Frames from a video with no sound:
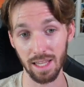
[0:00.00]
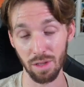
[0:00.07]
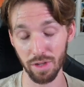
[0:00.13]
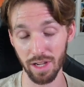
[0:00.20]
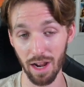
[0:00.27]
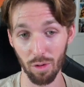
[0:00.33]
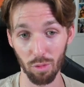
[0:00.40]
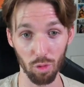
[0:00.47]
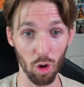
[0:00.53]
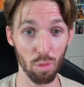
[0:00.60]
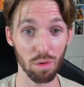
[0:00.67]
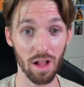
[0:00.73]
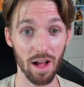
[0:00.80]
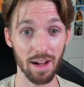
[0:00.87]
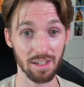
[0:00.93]
then we got
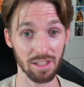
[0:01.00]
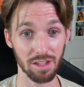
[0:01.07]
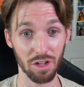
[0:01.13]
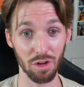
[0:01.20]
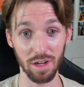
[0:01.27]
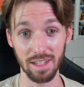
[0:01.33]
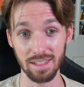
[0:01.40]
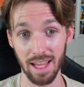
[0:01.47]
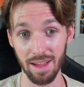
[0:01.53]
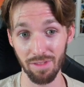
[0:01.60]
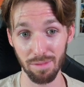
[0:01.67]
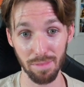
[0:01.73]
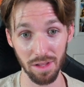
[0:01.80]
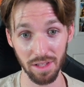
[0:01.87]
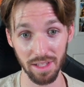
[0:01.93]
Roblox,
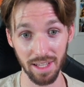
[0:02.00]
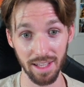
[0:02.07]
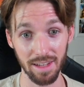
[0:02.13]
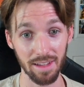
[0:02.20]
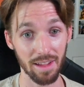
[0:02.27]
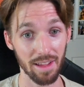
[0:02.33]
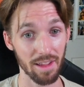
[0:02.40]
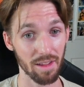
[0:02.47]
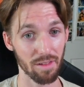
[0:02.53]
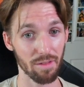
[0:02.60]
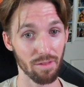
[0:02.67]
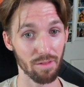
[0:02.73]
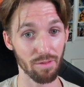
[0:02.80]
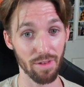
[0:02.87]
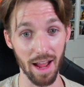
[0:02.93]
37 million,
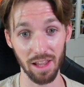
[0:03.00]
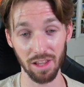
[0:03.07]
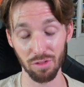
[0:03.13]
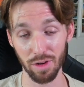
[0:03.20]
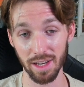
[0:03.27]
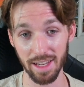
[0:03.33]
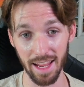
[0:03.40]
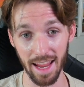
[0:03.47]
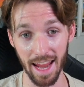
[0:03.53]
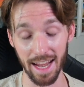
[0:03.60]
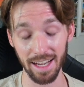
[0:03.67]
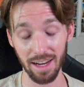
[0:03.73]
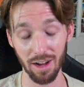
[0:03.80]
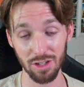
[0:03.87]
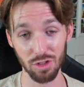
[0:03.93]
Valorant,
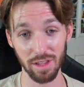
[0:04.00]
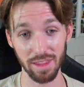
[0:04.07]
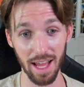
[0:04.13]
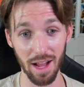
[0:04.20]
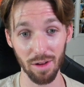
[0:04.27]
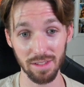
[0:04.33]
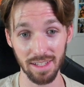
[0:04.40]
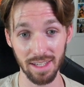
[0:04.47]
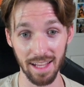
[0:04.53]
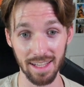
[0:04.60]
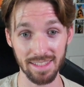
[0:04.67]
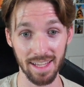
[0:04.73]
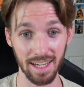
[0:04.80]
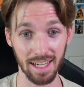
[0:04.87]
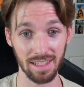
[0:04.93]
800,000,
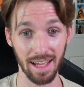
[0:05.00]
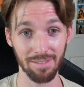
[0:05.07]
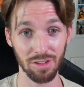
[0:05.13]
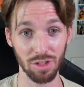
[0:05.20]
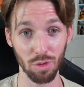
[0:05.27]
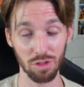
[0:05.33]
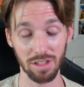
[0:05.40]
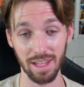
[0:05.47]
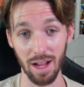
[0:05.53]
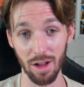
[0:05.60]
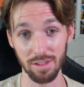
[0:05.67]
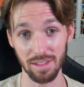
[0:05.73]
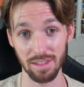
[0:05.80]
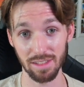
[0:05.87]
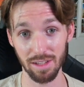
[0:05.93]
and Second Life,
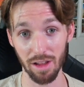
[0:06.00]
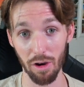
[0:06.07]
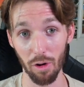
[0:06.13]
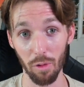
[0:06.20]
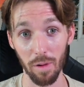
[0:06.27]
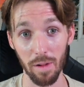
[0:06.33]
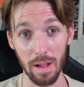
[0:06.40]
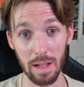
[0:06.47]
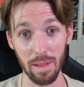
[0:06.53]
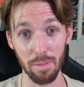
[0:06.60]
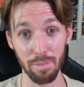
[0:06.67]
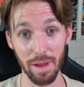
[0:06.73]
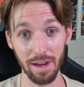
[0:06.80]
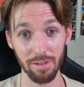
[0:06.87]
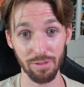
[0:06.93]
200,000. So
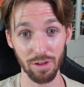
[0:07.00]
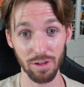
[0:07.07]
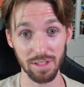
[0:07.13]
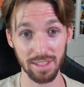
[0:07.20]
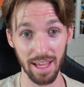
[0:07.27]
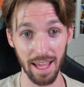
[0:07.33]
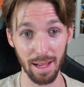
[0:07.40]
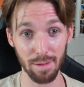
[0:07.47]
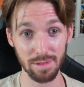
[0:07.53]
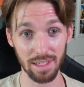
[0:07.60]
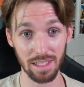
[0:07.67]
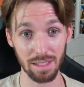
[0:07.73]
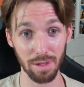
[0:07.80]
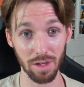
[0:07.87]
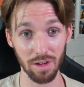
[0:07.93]
metaverse games and
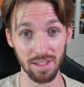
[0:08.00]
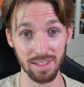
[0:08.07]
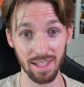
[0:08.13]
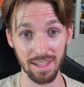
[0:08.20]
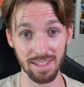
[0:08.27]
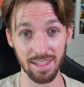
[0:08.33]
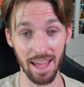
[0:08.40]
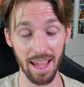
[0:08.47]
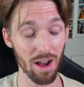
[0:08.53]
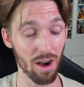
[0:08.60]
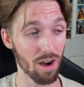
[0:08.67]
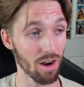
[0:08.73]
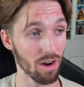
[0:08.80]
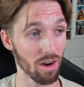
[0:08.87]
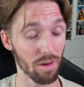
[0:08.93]
experiences, they're
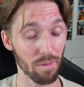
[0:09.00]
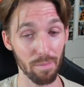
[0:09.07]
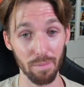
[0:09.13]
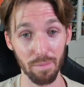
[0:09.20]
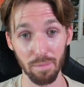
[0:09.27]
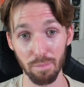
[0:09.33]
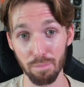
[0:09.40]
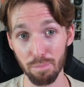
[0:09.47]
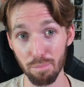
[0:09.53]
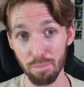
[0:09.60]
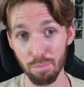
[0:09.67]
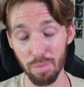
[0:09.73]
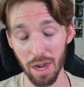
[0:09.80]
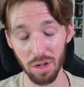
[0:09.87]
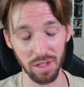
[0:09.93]

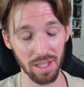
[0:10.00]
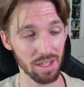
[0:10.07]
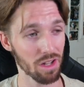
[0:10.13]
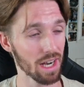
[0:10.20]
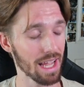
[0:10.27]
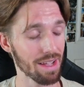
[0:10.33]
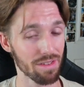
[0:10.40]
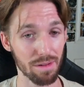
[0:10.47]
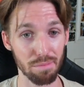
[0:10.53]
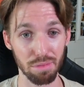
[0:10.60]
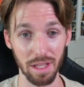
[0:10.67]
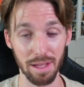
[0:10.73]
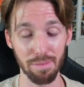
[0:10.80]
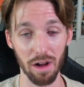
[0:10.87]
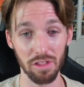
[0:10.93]
not even a
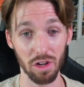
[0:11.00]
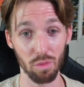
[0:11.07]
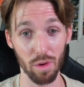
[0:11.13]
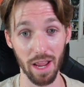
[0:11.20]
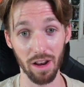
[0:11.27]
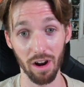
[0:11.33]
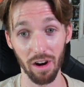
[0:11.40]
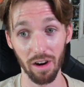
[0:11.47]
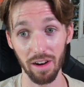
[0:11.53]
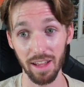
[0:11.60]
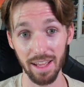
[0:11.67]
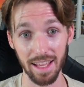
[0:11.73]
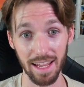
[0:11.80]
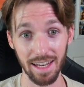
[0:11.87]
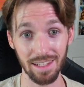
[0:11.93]
blip on the radar.
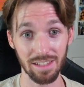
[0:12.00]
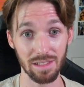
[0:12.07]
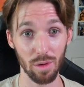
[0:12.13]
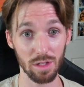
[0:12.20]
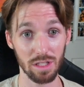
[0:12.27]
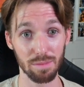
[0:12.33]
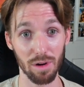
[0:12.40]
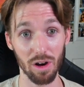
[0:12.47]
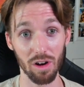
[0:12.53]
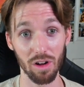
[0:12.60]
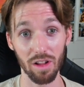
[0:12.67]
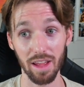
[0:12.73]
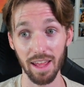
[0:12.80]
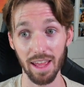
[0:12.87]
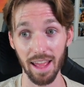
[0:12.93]
It is so
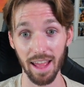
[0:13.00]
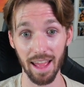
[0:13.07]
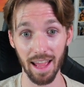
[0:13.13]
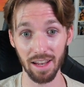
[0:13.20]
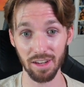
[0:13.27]
small. And